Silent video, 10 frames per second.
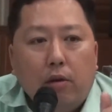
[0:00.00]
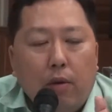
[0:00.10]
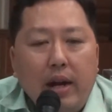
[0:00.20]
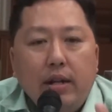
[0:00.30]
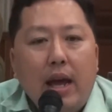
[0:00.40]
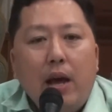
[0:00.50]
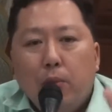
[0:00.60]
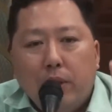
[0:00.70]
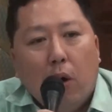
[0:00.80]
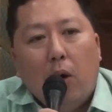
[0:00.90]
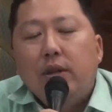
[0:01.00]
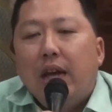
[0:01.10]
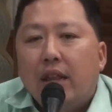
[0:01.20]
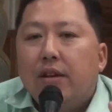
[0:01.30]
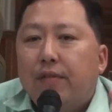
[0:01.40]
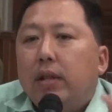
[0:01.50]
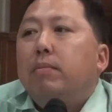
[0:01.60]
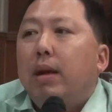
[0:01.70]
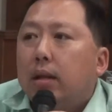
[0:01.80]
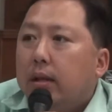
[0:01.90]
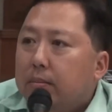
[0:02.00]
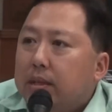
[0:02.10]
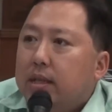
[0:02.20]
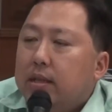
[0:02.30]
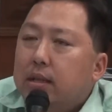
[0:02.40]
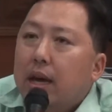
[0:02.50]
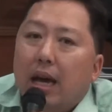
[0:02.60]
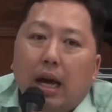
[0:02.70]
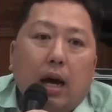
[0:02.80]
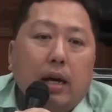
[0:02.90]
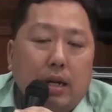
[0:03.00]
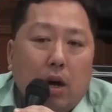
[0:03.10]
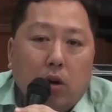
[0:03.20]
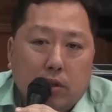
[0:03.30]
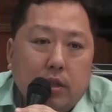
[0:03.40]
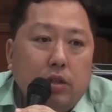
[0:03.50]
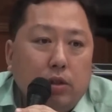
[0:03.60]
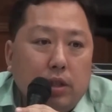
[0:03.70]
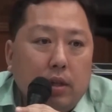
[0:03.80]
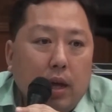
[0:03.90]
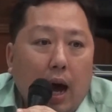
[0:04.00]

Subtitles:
right there with all the other fundamental liberties in our constitution?